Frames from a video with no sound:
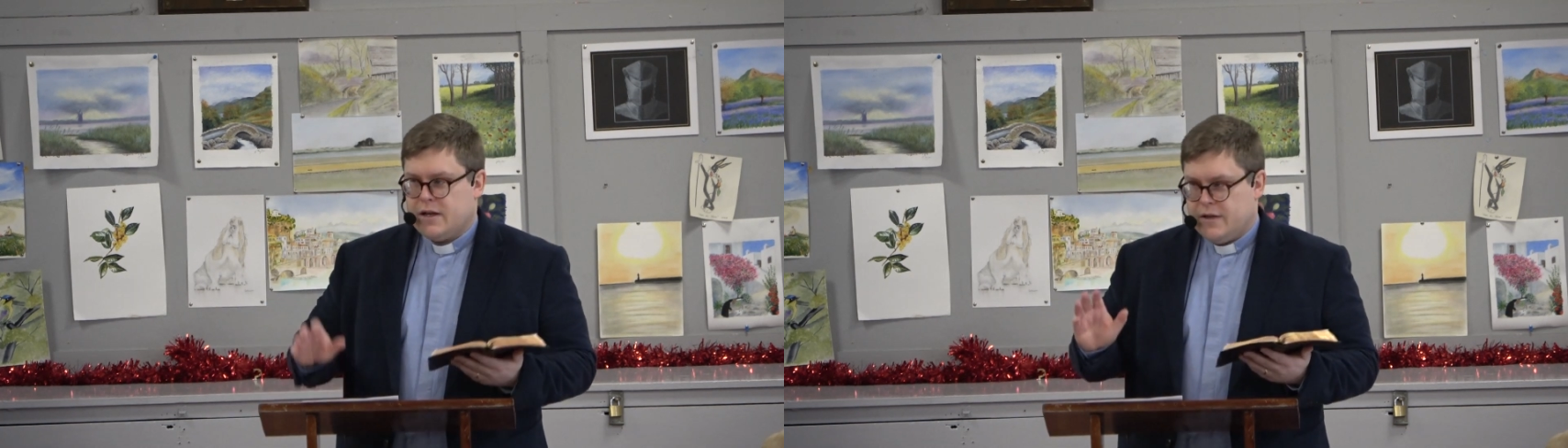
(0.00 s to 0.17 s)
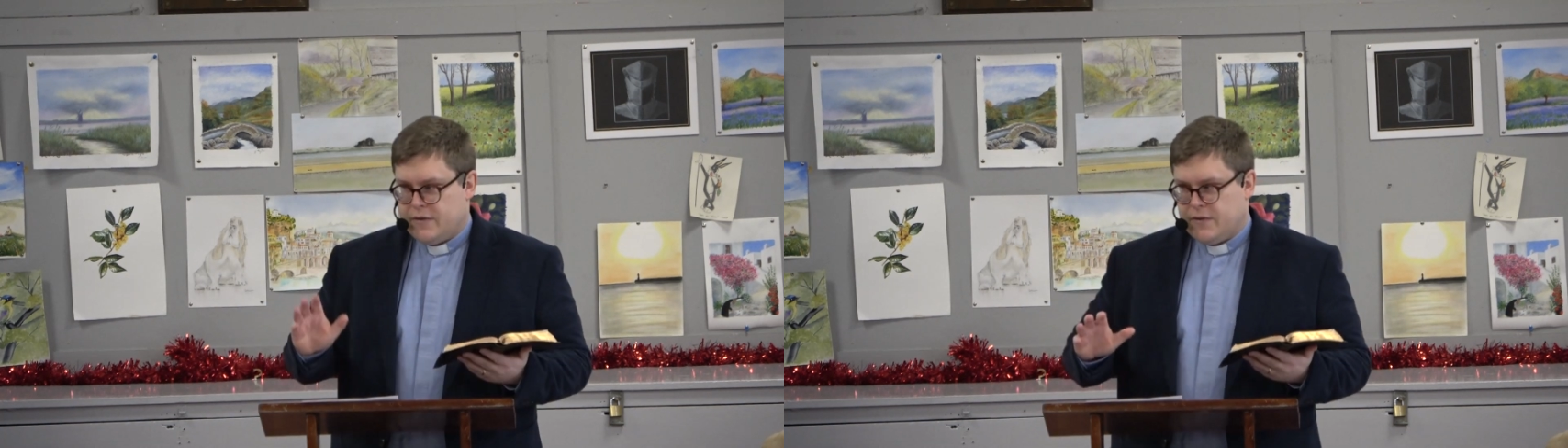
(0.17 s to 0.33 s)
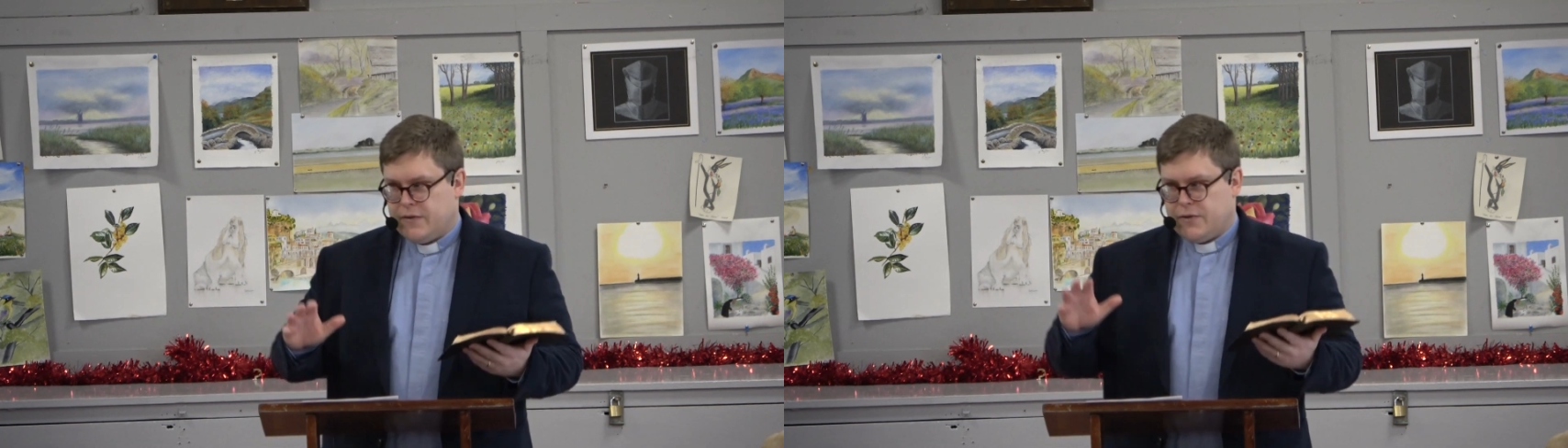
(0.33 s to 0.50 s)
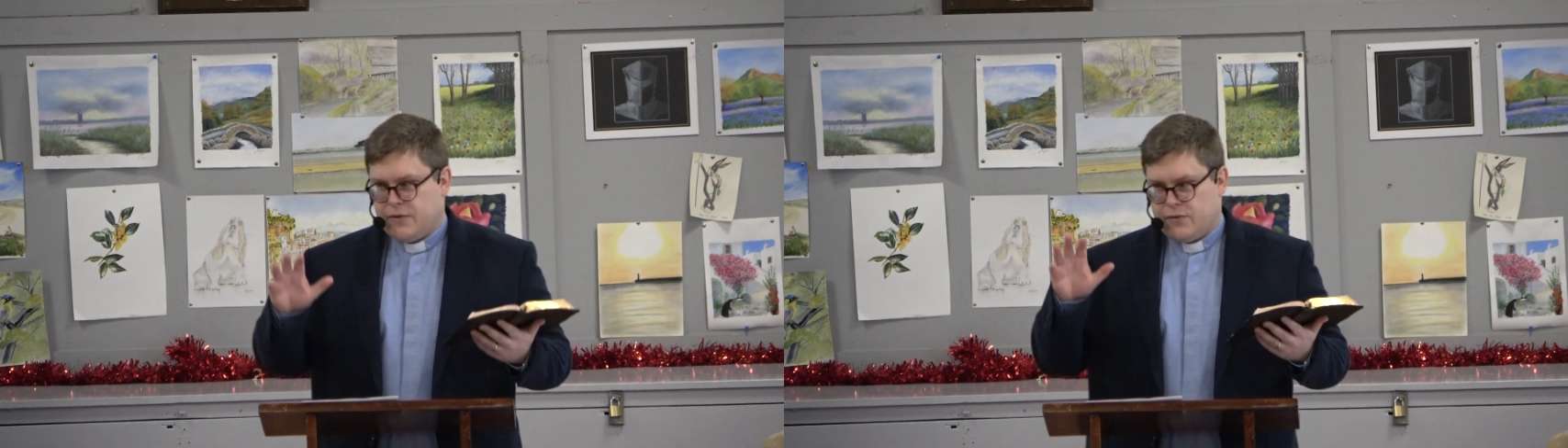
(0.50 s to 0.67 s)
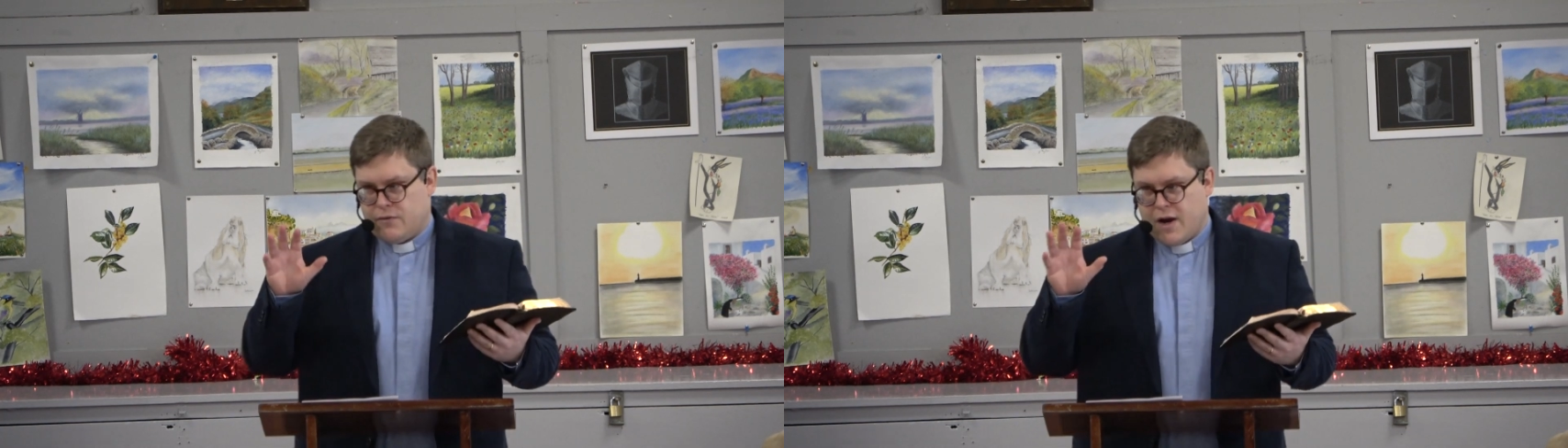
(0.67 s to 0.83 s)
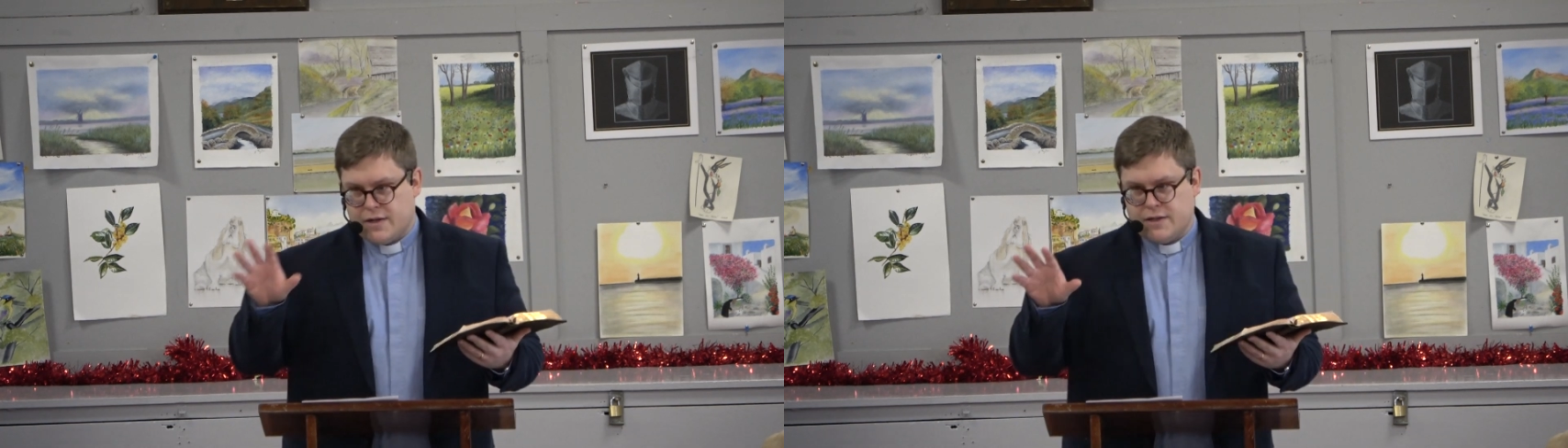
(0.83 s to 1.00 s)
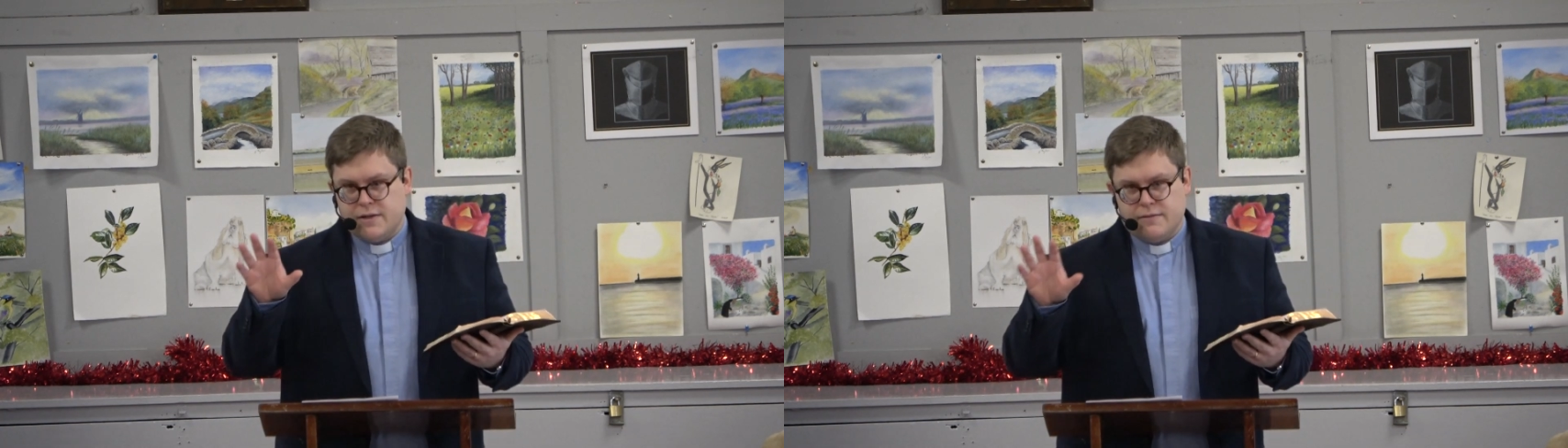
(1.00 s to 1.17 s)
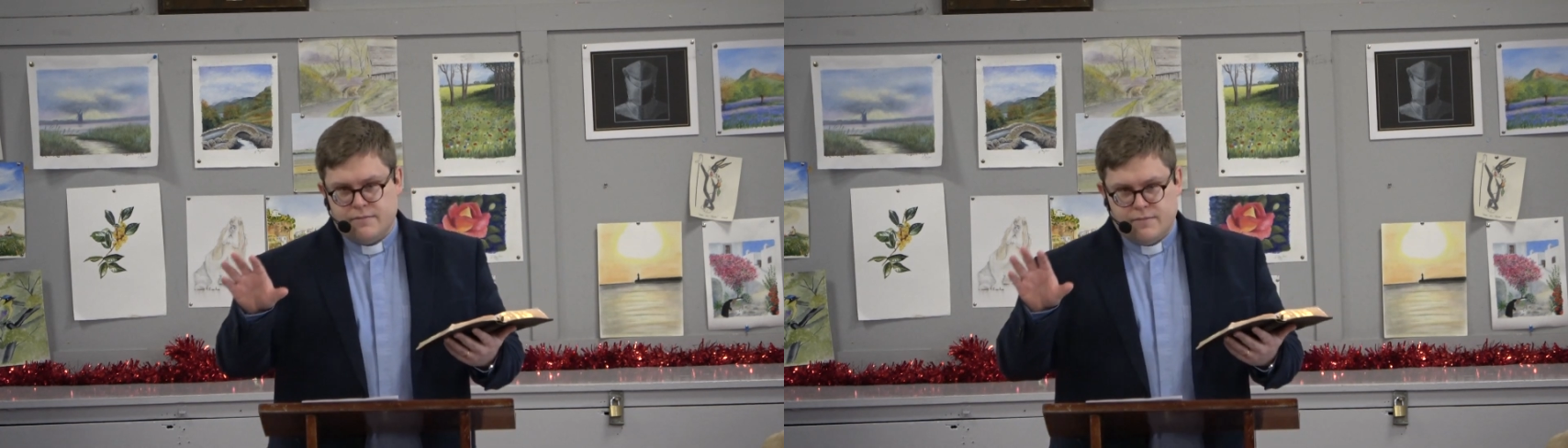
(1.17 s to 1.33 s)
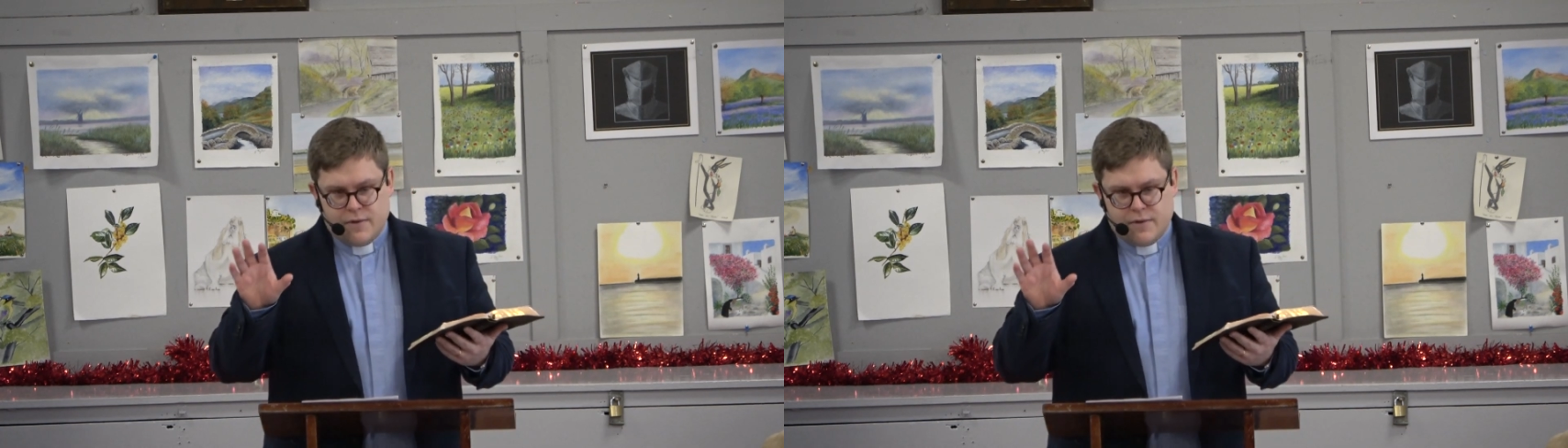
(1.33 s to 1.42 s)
that the threat